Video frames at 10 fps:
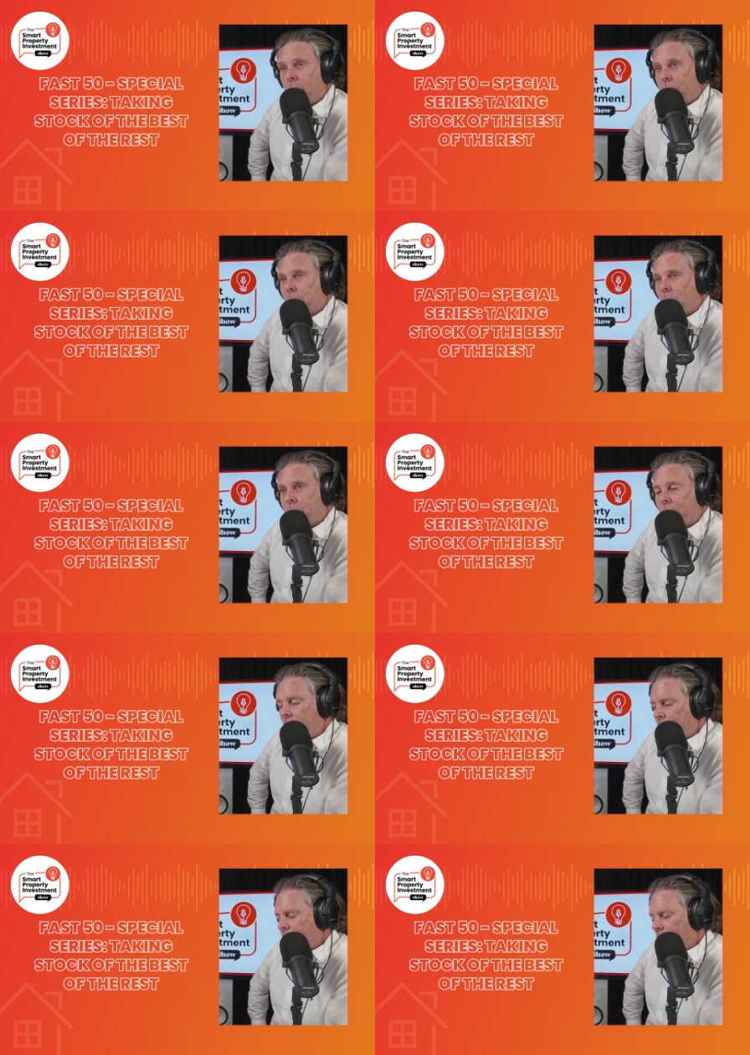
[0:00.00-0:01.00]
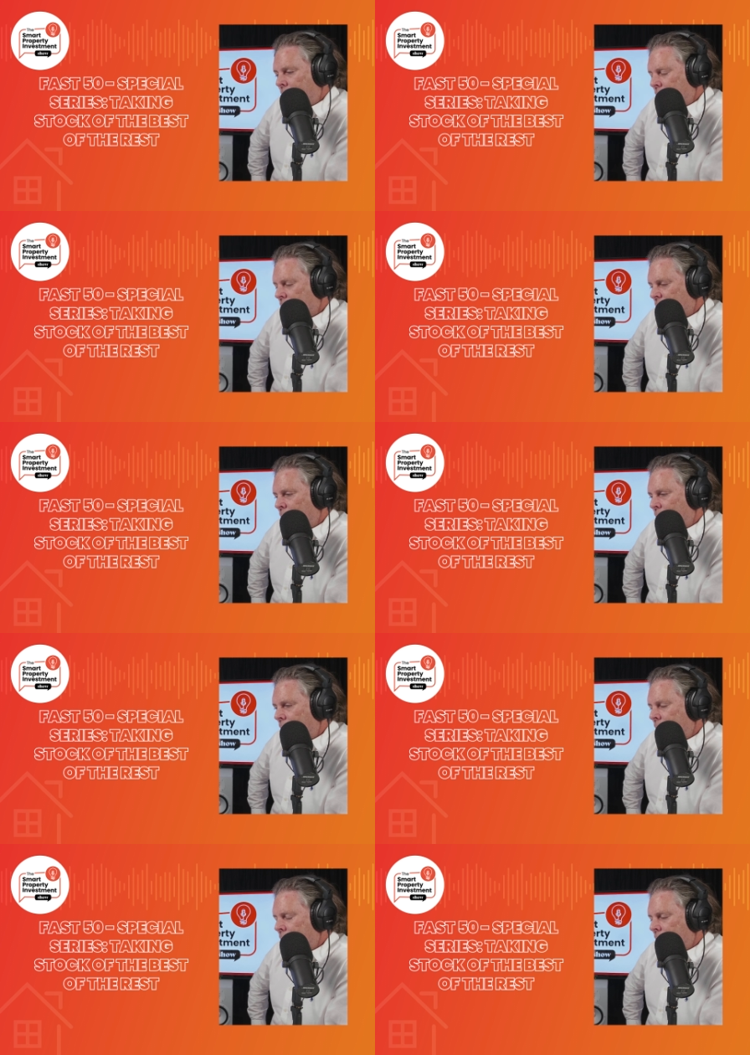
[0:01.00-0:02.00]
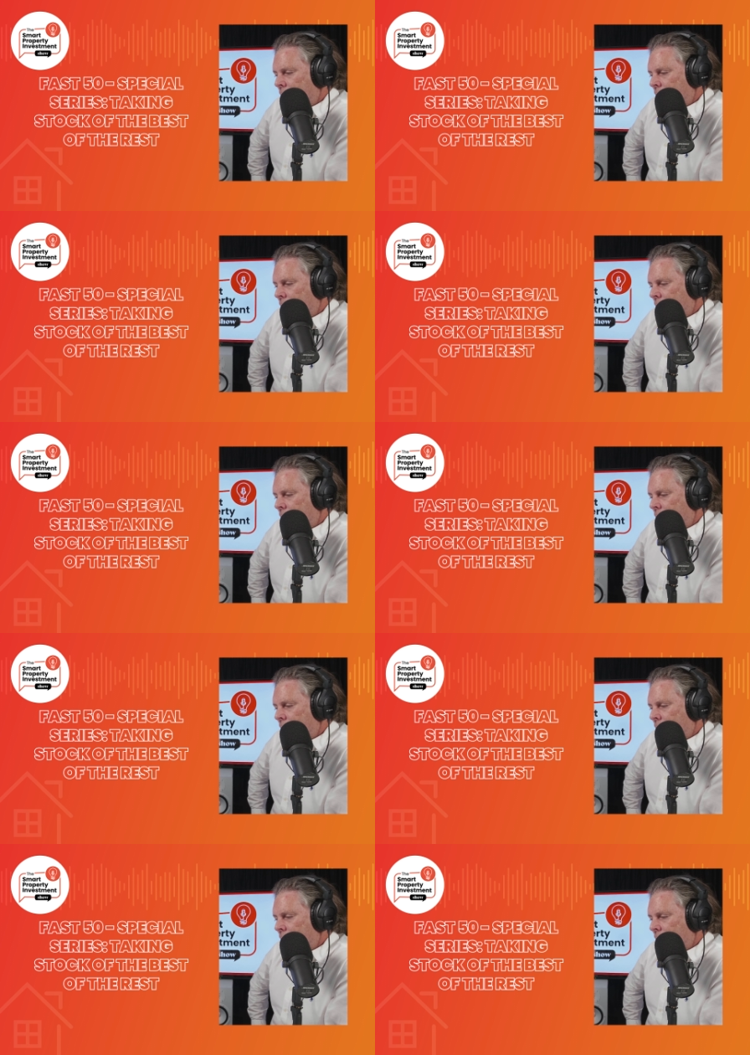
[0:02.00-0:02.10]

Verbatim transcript: I know people operate who are members of PIPA,